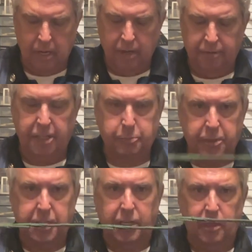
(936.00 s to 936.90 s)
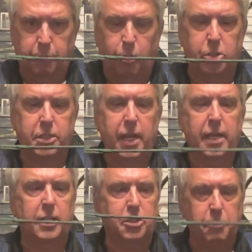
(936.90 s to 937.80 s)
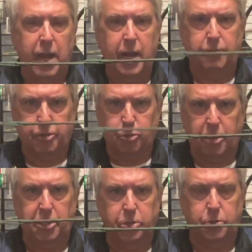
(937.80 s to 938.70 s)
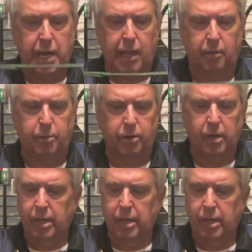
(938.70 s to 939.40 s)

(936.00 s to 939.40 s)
This particular bore snake is made for 22 caliber.